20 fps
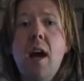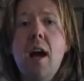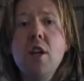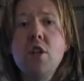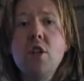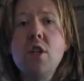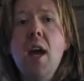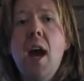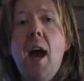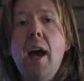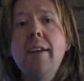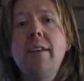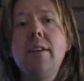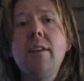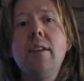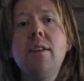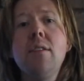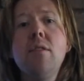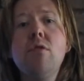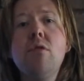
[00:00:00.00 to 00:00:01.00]
and she had
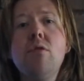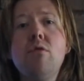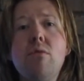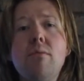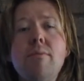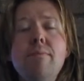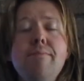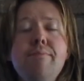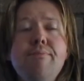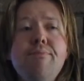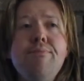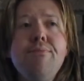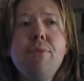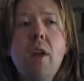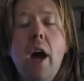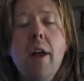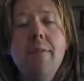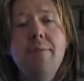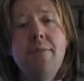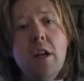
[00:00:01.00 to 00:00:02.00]

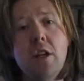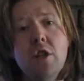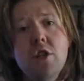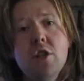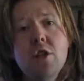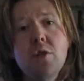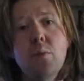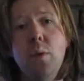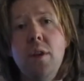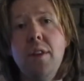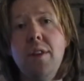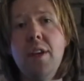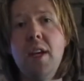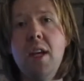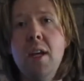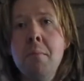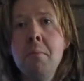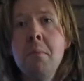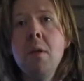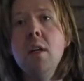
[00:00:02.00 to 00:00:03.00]
adventures with
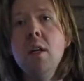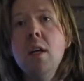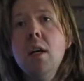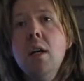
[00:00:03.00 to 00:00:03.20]
him